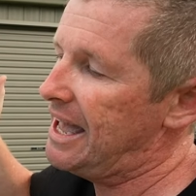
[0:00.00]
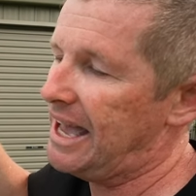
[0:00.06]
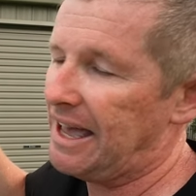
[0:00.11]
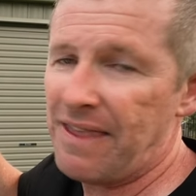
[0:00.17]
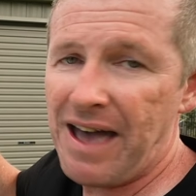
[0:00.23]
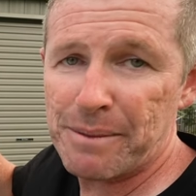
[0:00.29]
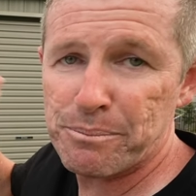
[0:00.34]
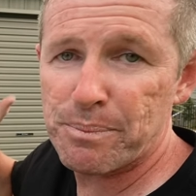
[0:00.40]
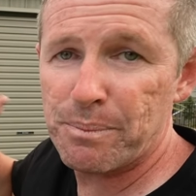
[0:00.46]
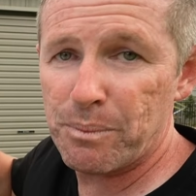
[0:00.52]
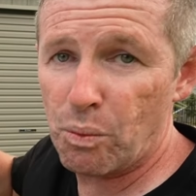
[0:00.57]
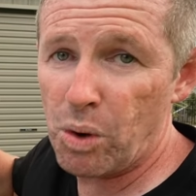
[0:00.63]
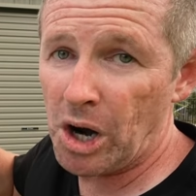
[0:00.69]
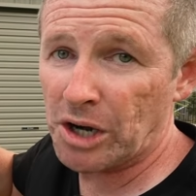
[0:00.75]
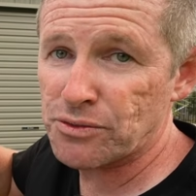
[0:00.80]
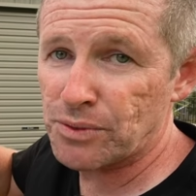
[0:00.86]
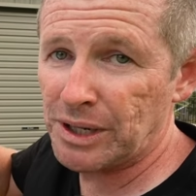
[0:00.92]
And that
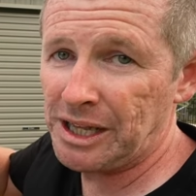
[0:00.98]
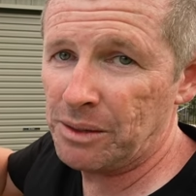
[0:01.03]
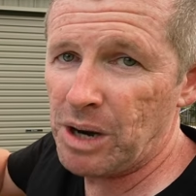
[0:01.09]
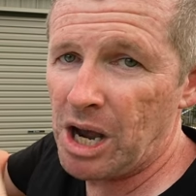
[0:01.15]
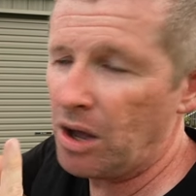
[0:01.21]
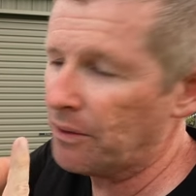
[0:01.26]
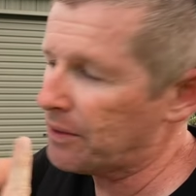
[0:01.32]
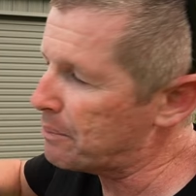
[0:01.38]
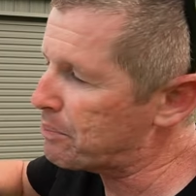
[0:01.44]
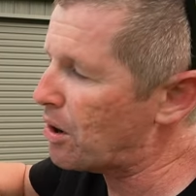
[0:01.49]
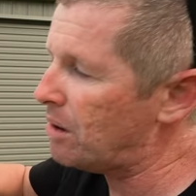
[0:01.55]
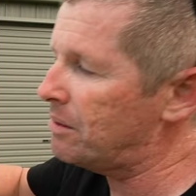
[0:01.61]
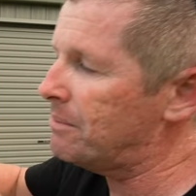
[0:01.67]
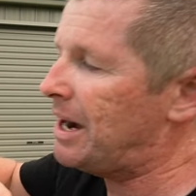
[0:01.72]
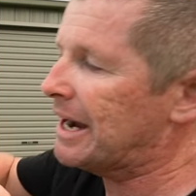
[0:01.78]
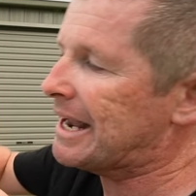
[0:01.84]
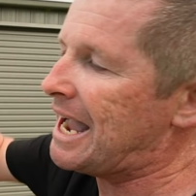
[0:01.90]
worked really well. The
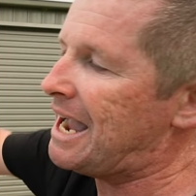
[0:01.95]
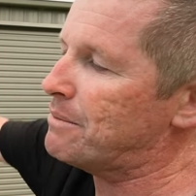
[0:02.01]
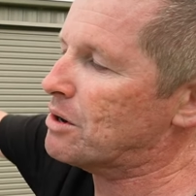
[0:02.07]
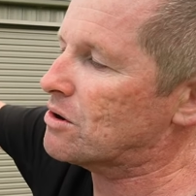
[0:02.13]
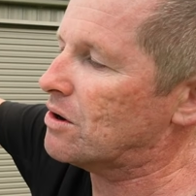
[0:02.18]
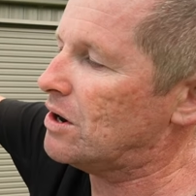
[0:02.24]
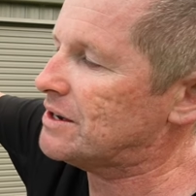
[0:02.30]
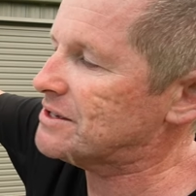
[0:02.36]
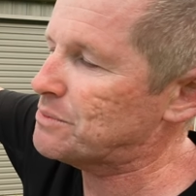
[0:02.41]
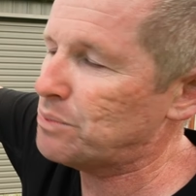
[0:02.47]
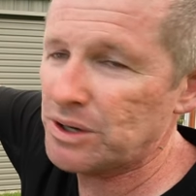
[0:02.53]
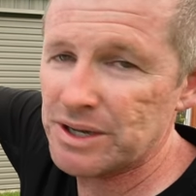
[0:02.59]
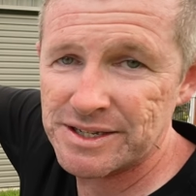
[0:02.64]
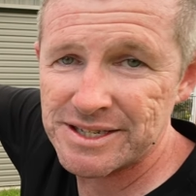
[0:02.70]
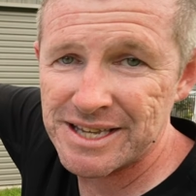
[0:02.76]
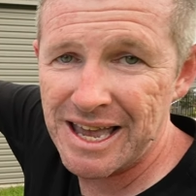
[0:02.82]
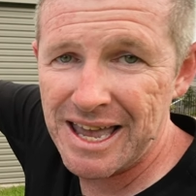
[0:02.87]
problem I came across
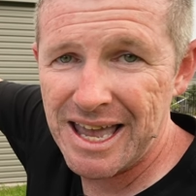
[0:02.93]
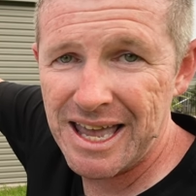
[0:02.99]
was